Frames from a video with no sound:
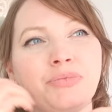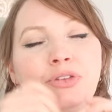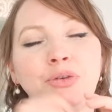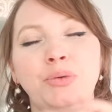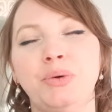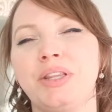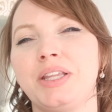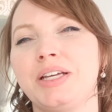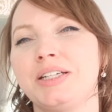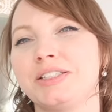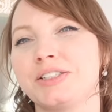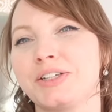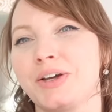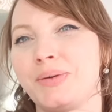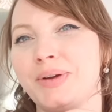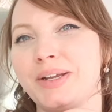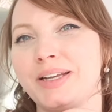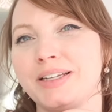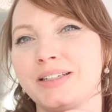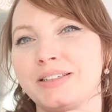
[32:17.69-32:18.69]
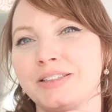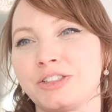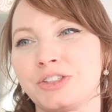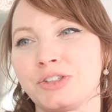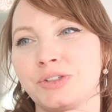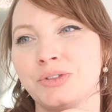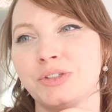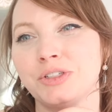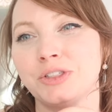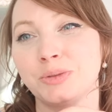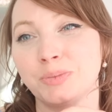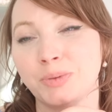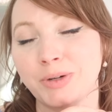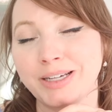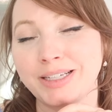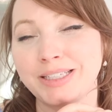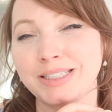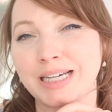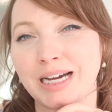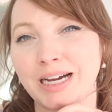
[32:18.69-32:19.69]
with us going into the
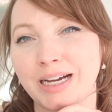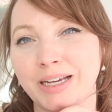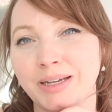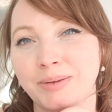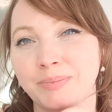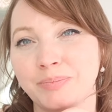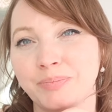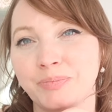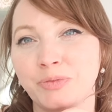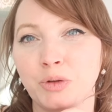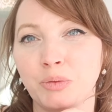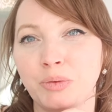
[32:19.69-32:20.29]
springtime,